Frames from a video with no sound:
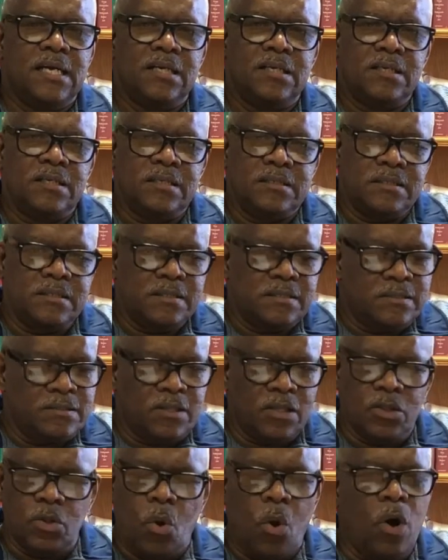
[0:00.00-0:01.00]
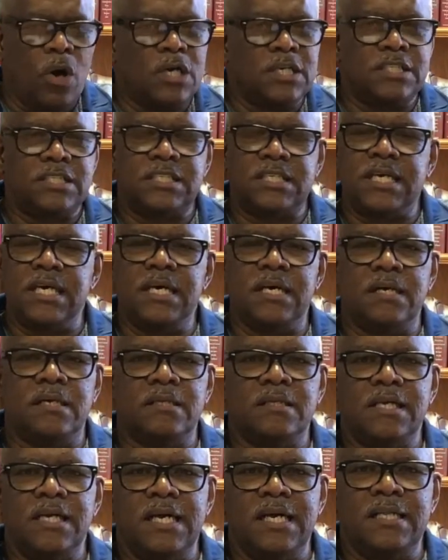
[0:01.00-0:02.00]
the Lord is still in
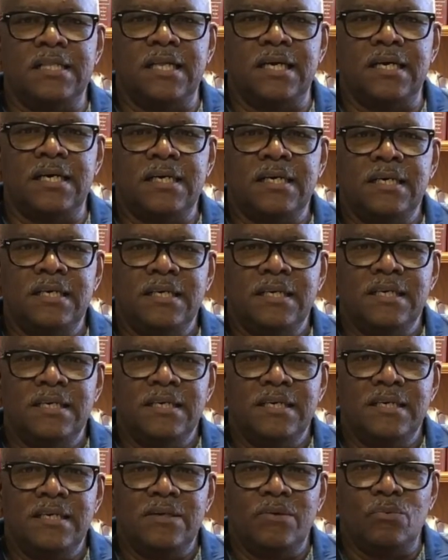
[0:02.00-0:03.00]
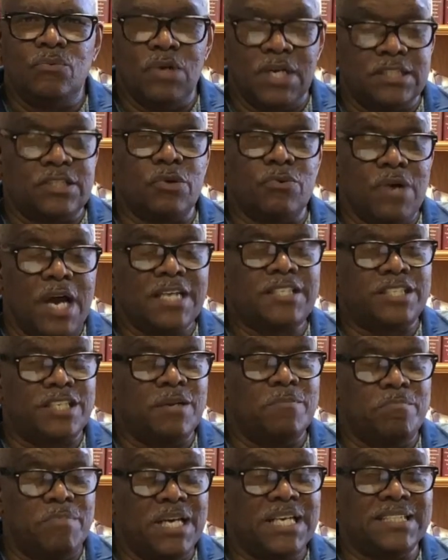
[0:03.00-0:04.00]
the resurrection
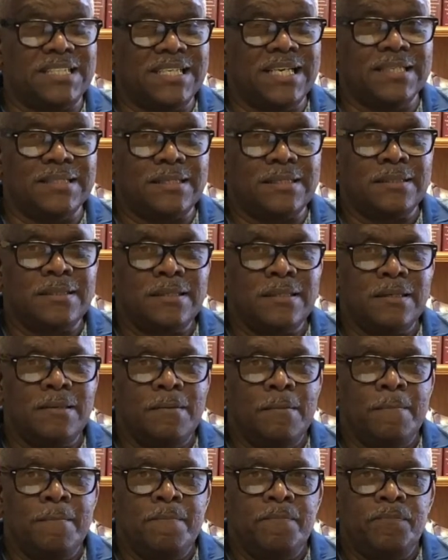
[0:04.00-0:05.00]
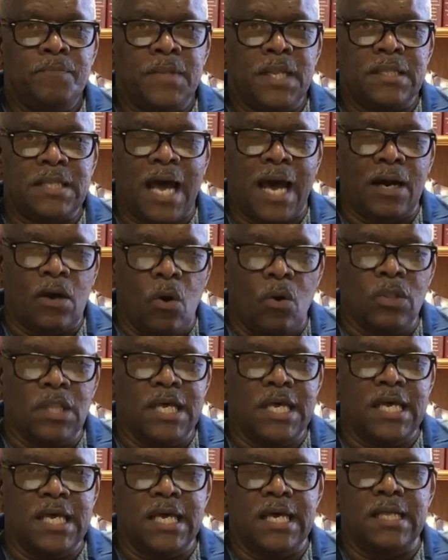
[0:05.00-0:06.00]
business, not only
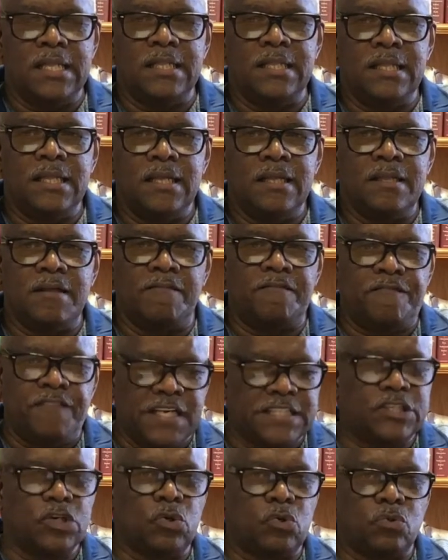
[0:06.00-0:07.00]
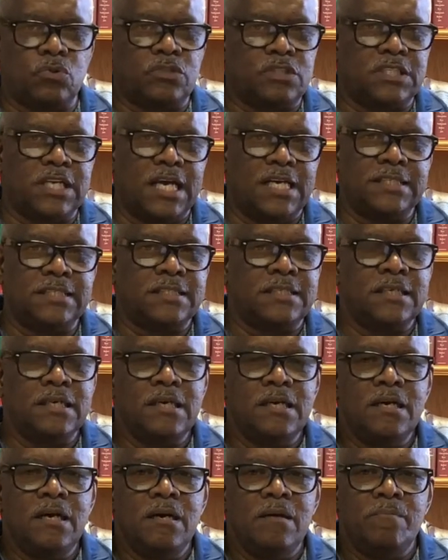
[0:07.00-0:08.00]
in the physical sense, but
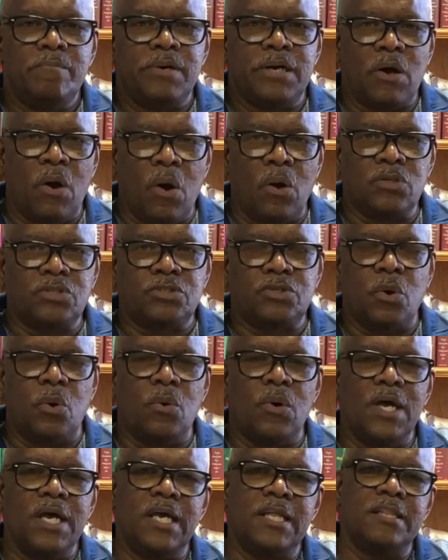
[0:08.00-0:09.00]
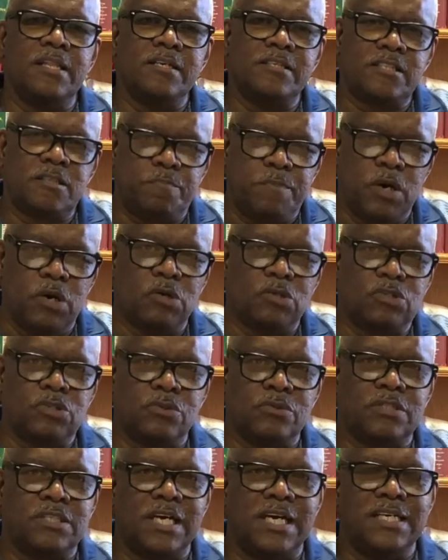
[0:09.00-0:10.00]
also in the spiritual
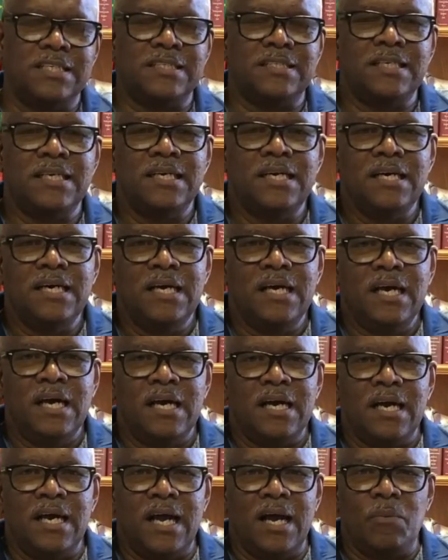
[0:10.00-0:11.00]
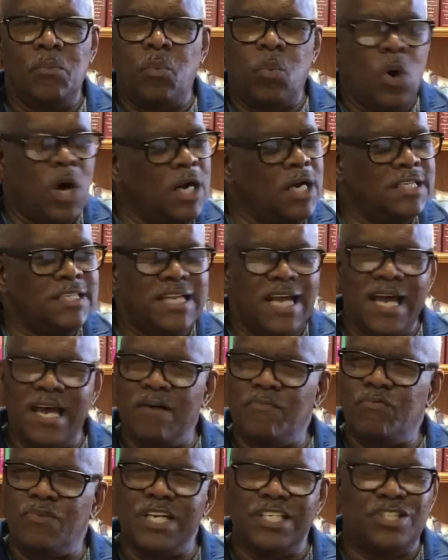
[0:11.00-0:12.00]
sense. And what a day of
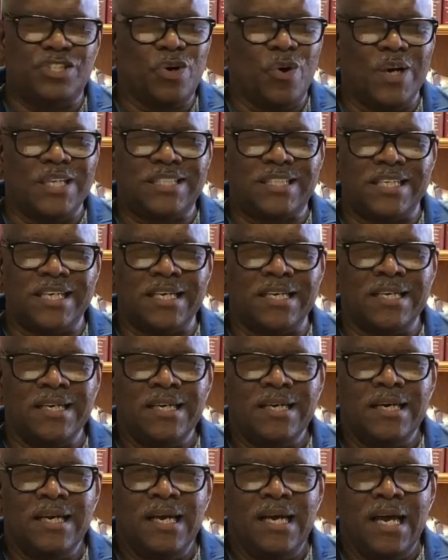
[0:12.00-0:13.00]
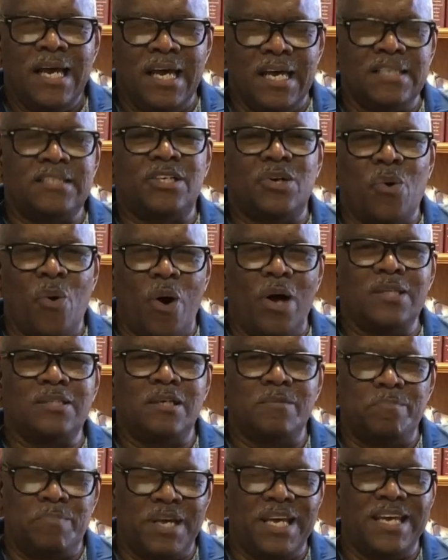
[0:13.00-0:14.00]
rejoicing it's going to be
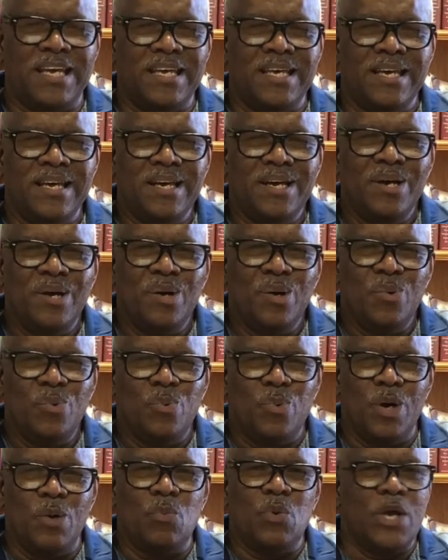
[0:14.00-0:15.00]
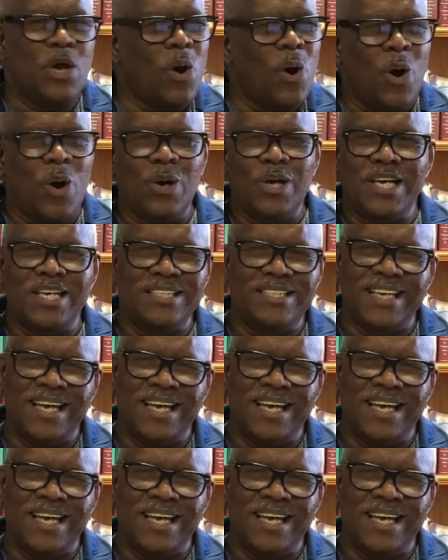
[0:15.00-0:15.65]
when we all get to heaven